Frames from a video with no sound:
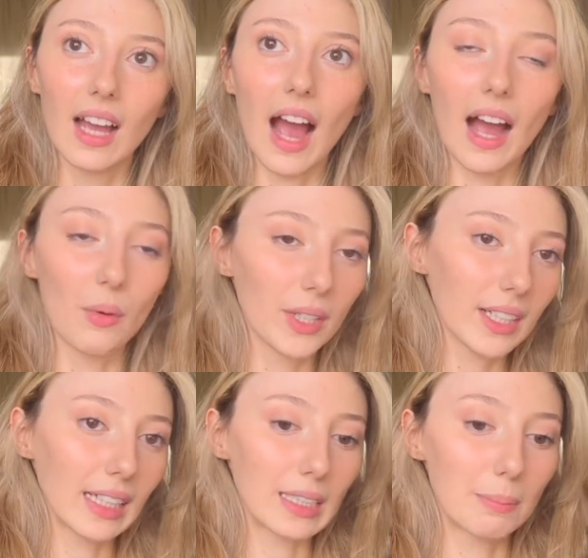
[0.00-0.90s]
I want
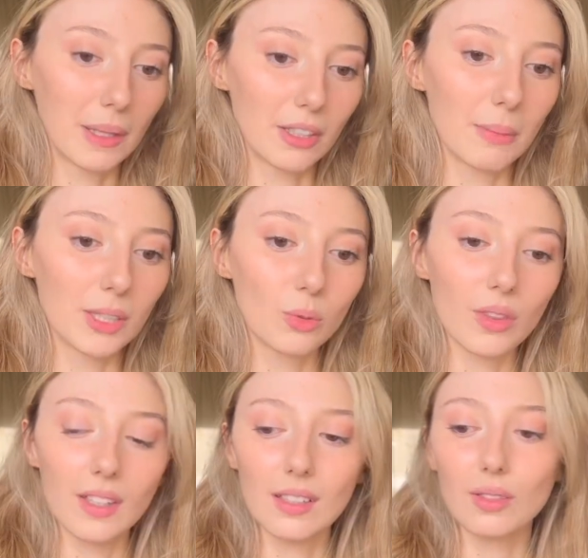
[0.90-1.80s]
to experiment
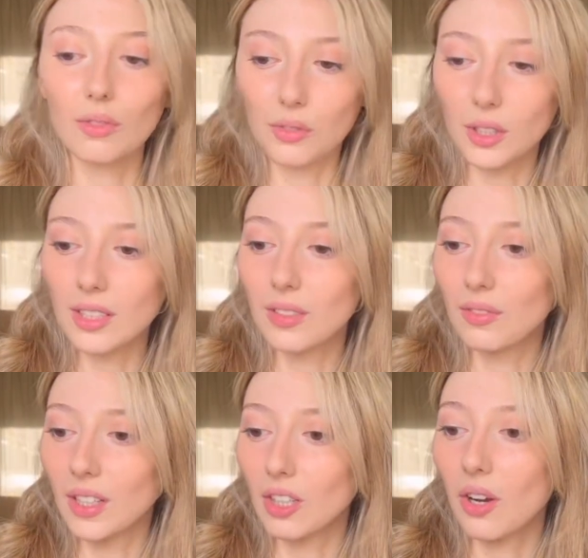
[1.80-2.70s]
with this. For this
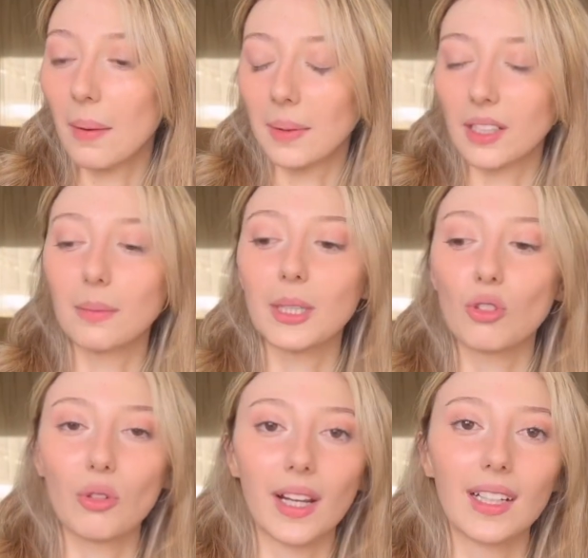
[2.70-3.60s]
video, I'm gonna be
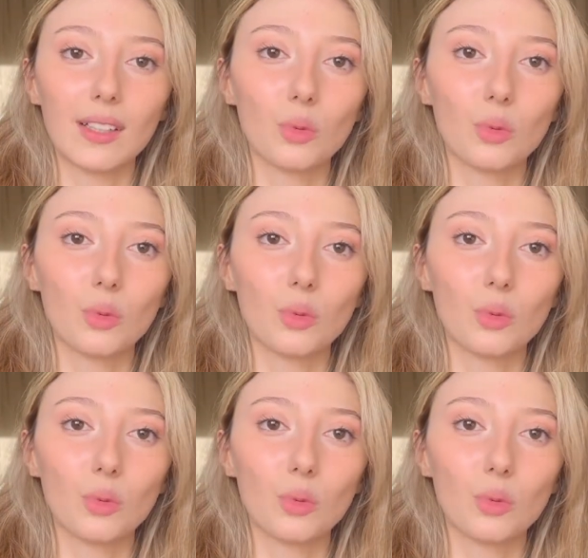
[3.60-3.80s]
trying it